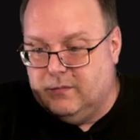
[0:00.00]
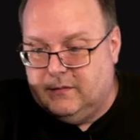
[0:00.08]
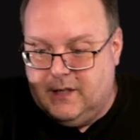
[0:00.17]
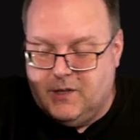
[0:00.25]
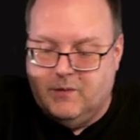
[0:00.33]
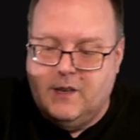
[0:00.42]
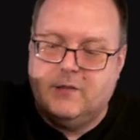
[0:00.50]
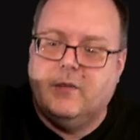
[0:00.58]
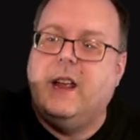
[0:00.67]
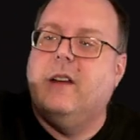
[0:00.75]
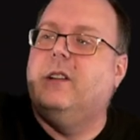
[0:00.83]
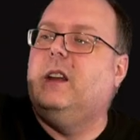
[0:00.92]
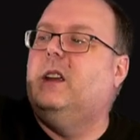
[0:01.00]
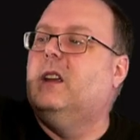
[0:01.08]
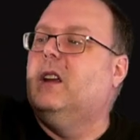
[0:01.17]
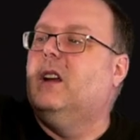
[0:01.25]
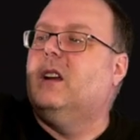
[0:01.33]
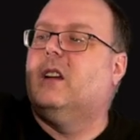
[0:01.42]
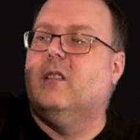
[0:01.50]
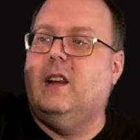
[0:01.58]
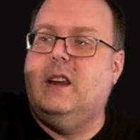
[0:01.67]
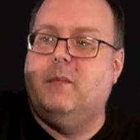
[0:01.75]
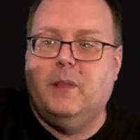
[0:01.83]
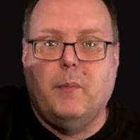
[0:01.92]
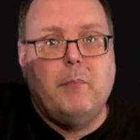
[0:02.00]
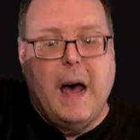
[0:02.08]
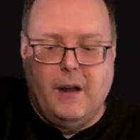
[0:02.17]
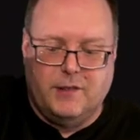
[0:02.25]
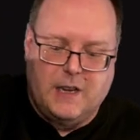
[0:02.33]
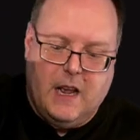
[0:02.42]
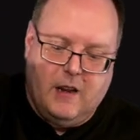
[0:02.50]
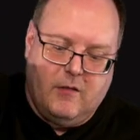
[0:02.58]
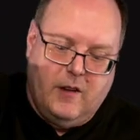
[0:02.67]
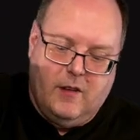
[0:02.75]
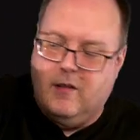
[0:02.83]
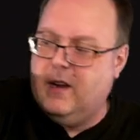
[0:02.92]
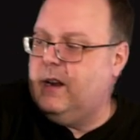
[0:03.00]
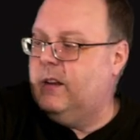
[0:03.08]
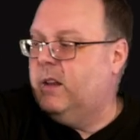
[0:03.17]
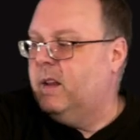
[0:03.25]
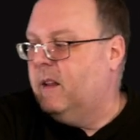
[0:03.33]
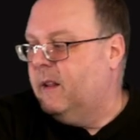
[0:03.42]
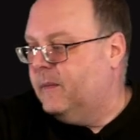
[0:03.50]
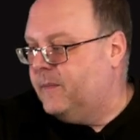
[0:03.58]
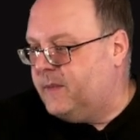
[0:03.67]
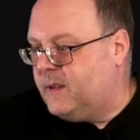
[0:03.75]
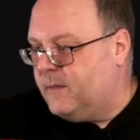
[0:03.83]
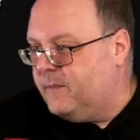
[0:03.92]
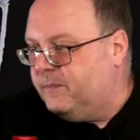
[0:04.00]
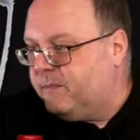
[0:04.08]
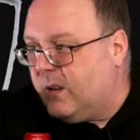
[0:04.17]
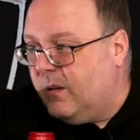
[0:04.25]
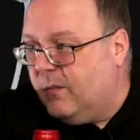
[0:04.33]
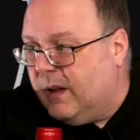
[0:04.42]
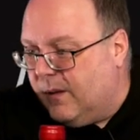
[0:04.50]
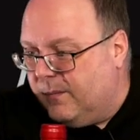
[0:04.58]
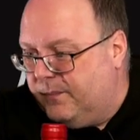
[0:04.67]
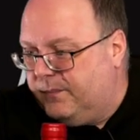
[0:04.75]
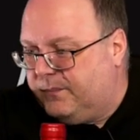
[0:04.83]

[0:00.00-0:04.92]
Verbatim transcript: This one doesn't really have any green, but the bottle's kind of green, right? Well,